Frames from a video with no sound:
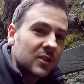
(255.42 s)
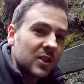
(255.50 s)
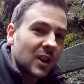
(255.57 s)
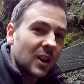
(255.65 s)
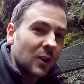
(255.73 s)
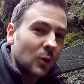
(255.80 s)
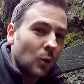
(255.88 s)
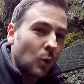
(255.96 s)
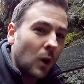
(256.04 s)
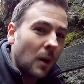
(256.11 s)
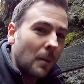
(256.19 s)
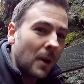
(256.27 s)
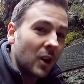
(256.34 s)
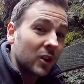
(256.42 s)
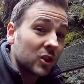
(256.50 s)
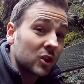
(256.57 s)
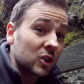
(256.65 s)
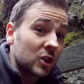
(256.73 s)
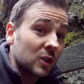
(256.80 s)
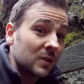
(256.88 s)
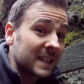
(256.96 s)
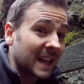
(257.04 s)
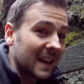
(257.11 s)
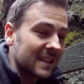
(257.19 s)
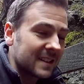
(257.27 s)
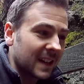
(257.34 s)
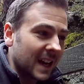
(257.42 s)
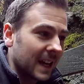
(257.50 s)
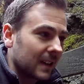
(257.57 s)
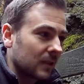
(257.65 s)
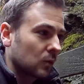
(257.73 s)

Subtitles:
So what am I shooting at today?